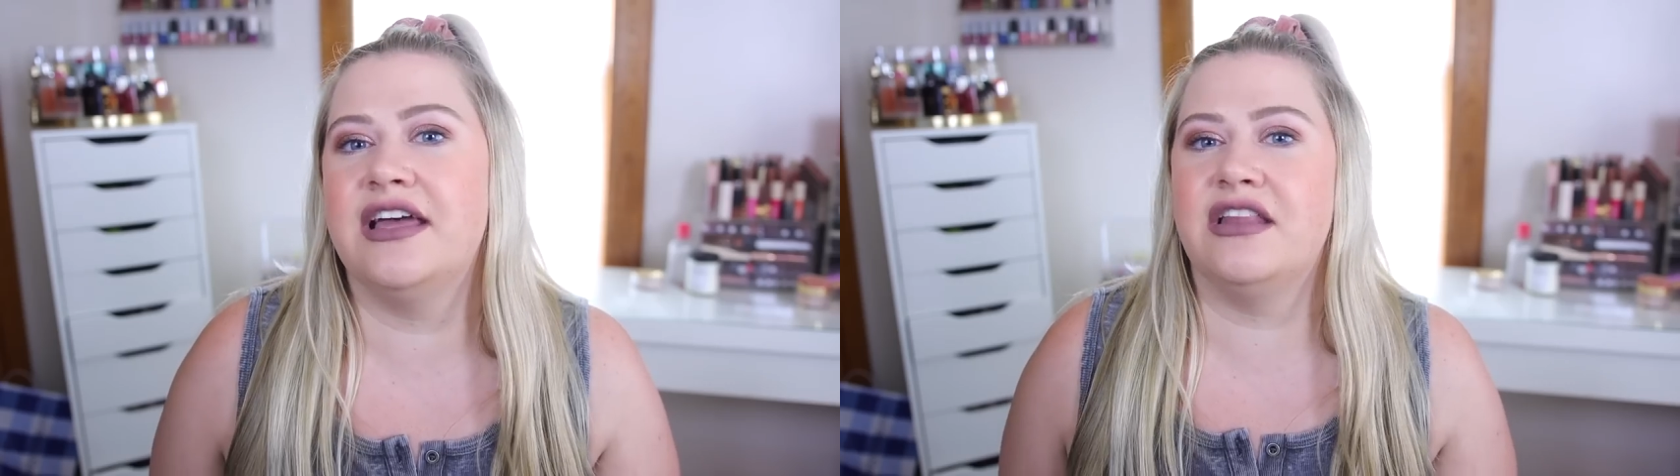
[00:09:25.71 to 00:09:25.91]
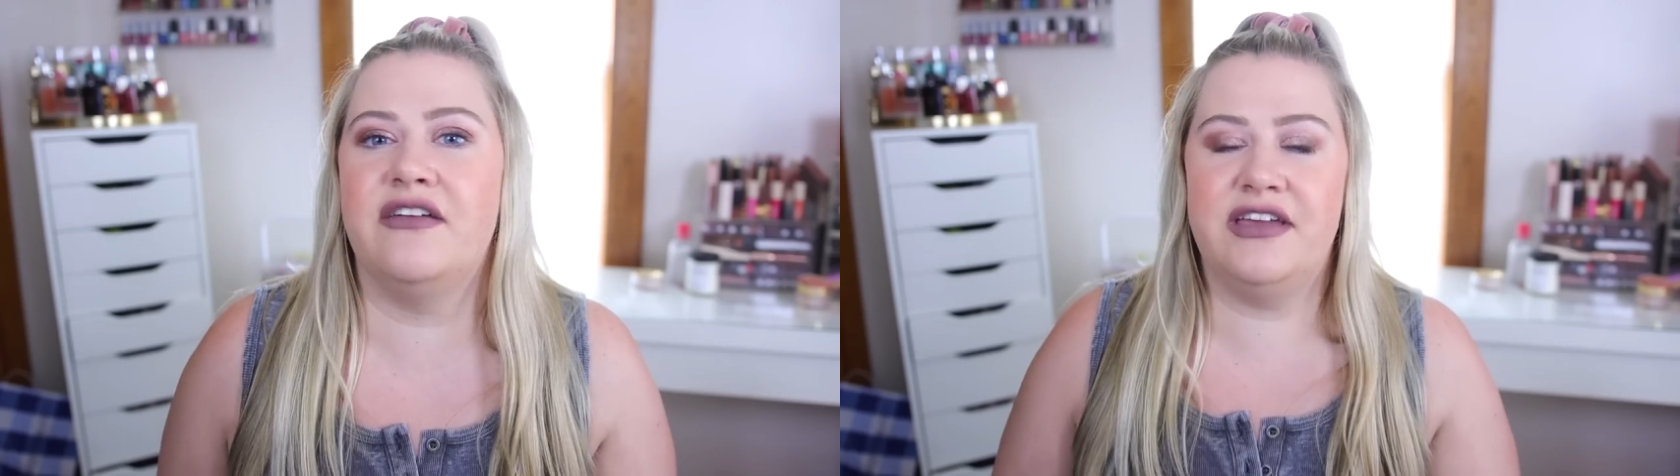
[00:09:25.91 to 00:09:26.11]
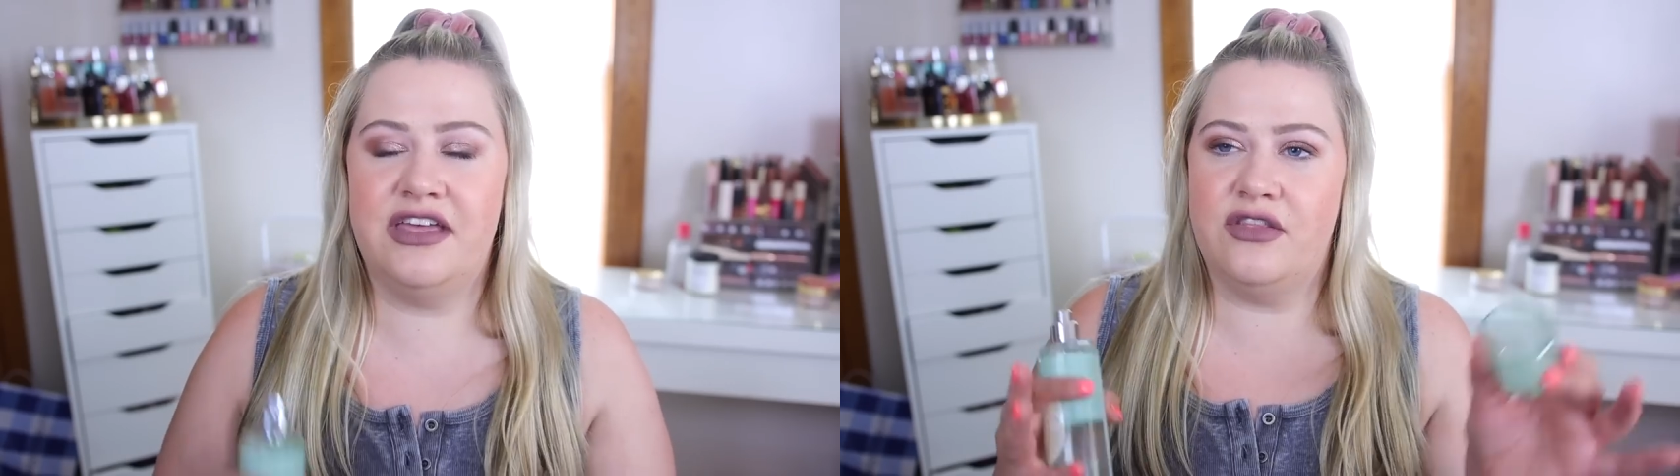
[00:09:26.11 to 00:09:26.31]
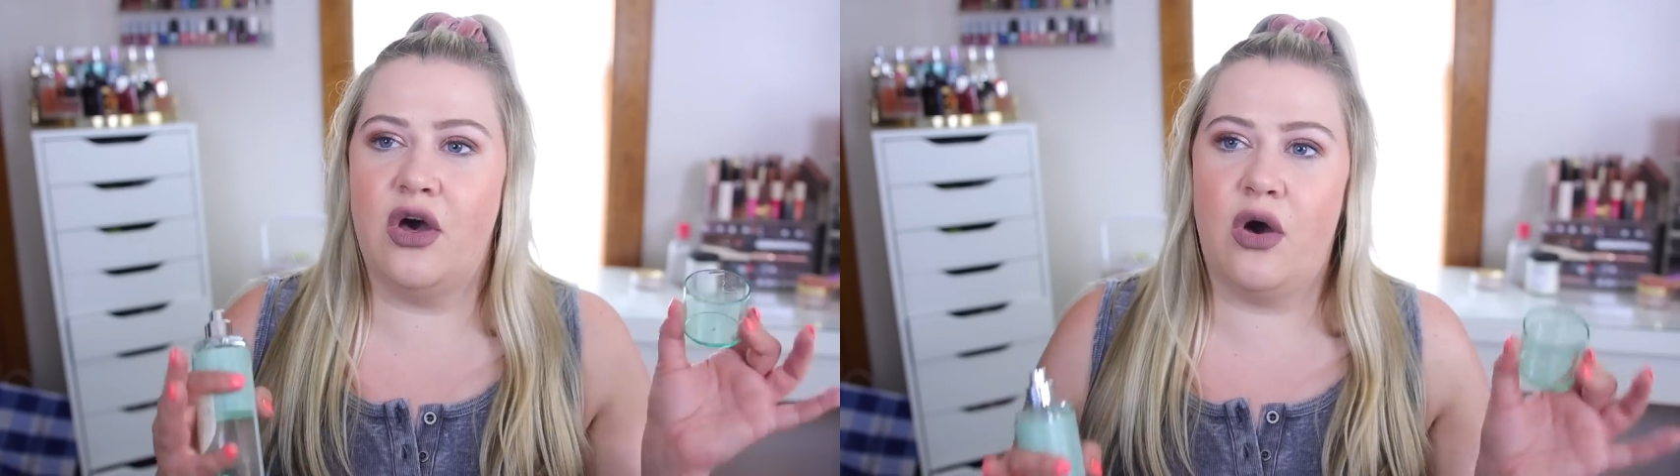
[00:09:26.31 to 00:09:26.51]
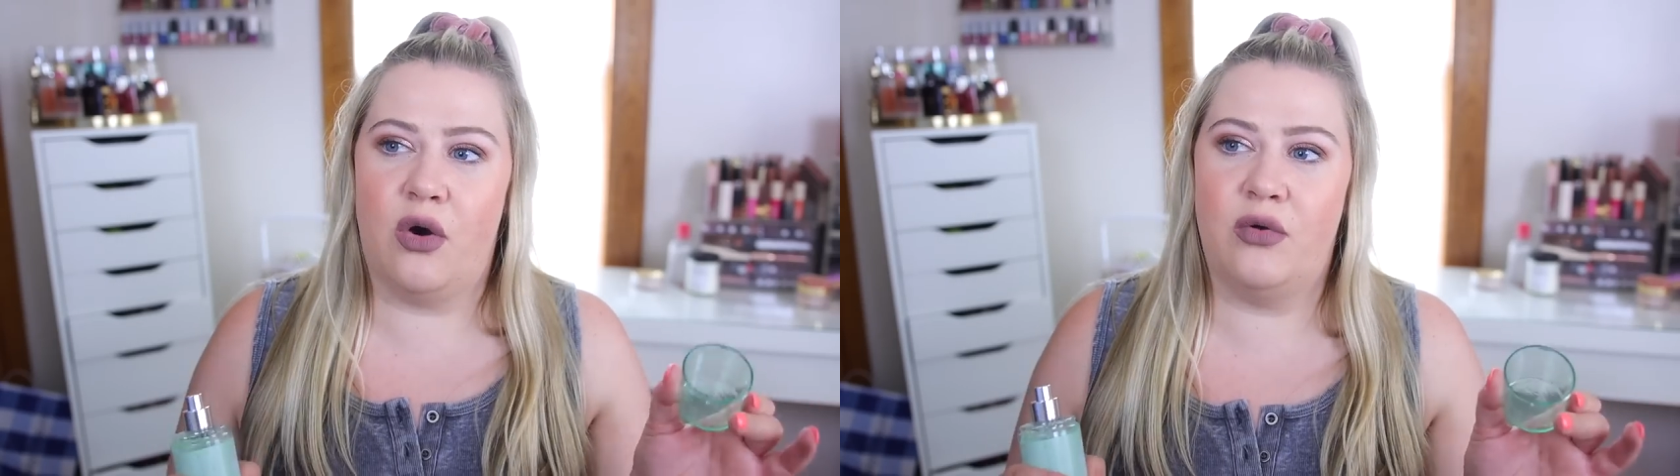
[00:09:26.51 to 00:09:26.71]
I love it in the
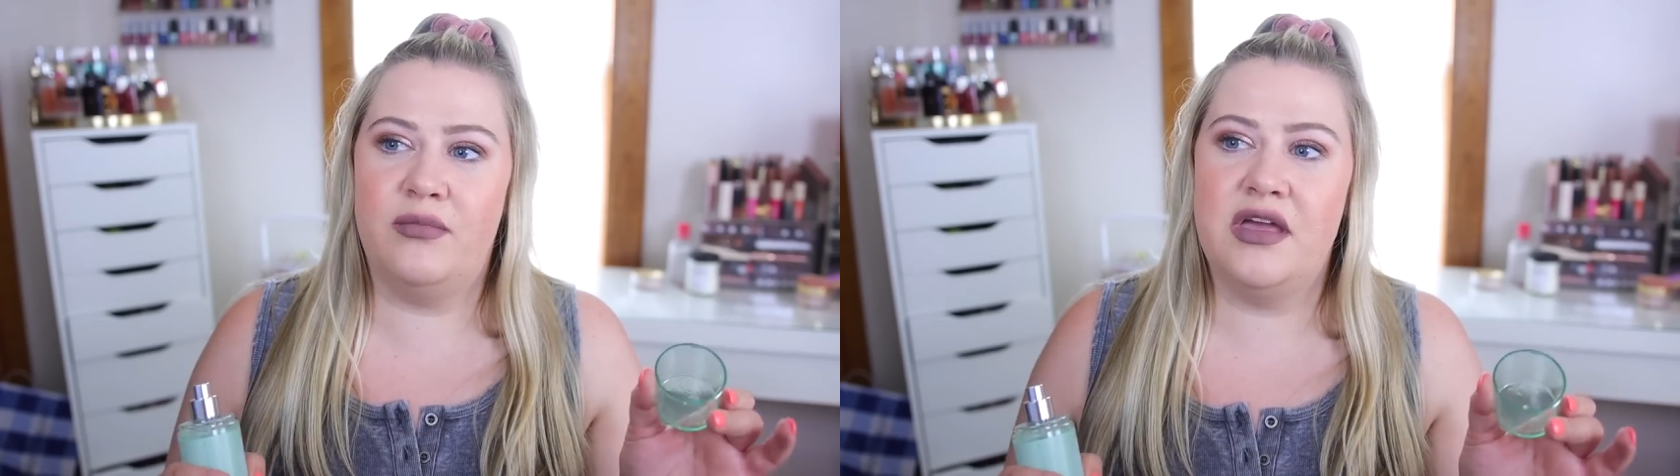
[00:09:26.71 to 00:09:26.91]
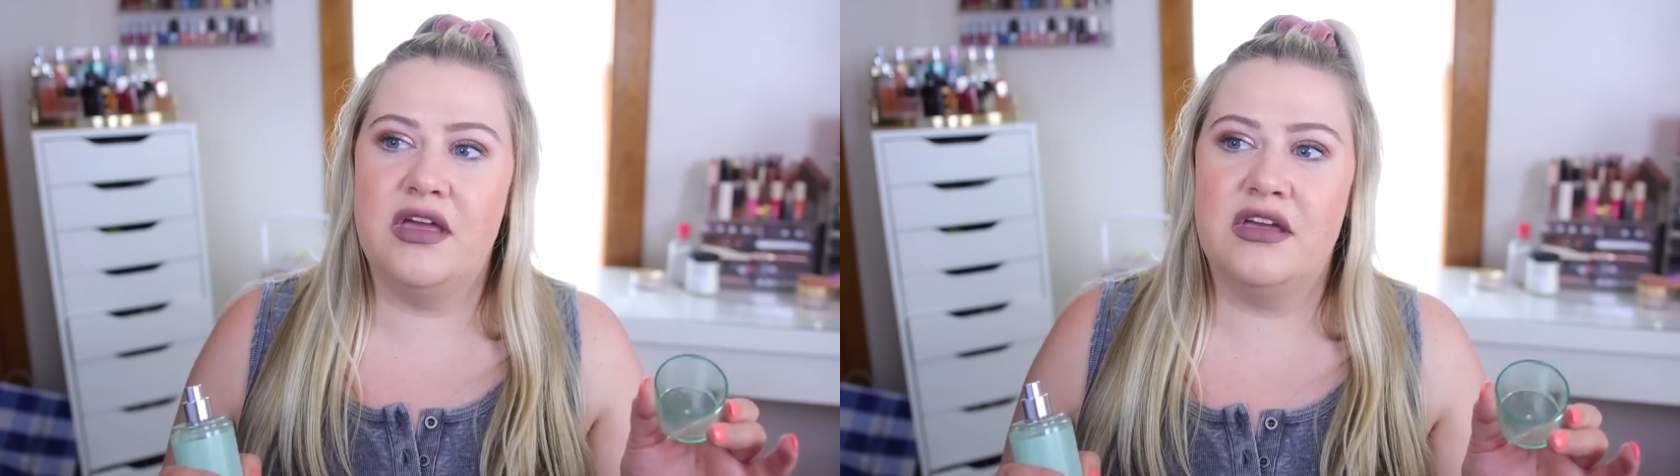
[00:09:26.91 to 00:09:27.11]
home,